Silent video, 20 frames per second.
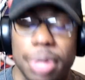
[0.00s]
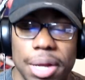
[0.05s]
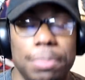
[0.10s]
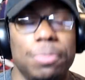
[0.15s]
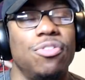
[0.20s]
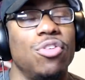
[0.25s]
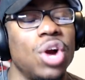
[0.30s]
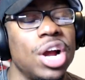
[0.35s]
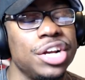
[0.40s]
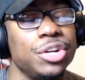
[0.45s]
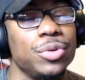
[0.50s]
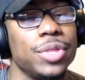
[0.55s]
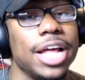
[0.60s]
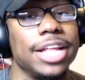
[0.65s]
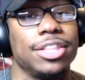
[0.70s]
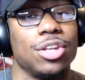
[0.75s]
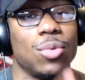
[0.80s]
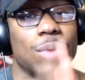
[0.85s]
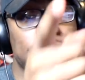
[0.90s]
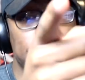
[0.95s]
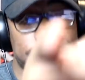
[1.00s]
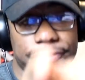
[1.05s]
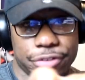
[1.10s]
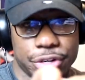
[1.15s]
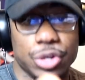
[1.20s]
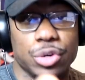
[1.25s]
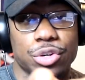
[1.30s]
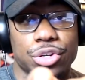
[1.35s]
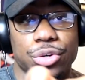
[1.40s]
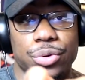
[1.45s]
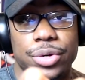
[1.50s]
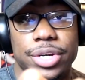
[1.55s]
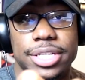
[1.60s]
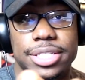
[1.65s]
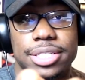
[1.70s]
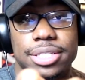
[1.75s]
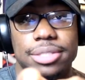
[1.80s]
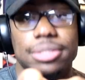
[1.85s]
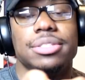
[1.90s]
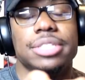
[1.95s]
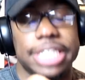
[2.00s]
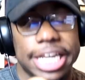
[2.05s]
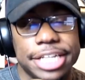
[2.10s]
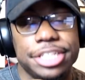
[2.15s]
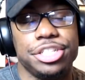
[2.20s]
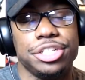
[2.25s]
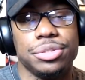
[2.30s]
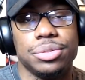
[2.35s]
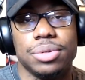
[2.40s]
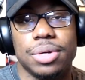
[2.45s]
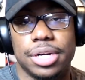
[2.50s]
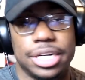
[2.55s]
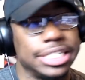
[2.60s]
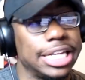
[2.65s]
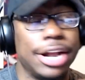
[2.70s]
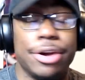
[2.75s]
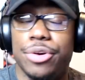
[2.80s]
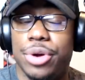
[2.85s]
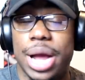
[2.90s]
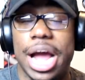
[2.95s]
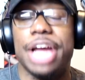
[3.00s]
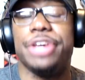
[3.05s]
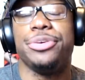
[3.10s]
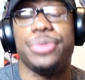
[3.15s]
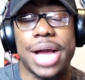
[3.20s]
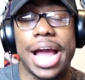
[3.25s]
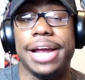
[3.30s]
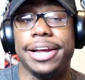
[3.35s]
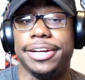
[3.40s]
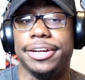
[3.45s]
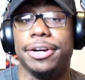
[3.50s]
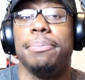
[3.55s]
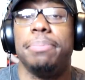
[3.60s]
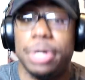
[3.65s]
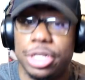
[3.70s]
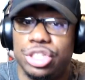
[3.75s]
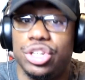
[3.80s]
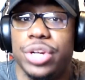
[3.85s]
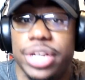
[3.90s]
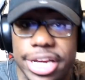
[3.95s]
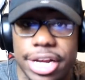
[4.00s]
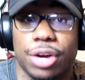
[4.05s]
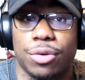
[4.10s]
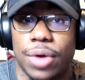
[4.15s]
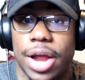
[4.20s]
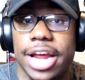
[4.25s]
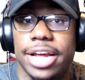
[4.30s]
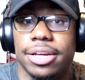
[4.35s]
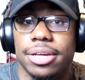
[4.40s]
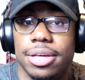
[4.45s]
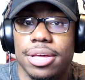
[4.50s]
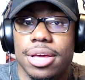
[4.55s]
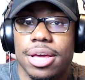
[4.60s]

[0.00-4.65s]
But before I do that though, what I need for you to do is, yes you, because I don't know how you got here, but you're here, right?